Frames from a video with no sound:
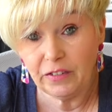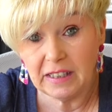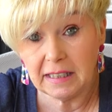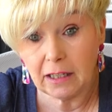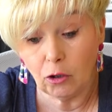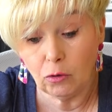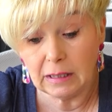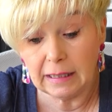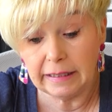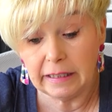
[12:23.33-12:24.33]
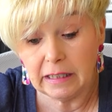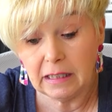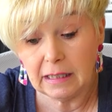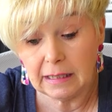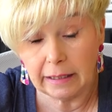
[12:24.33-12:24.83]
viscose linen,
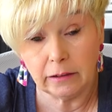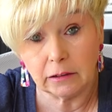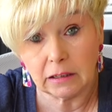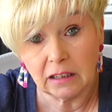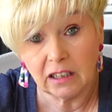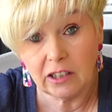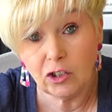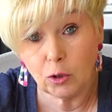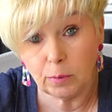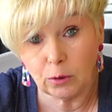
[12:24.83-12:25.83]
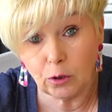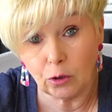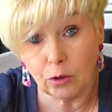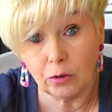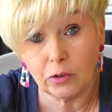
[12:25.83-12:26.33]
silk and double
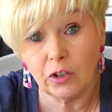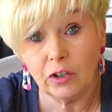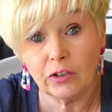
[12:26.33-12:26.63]
gauze.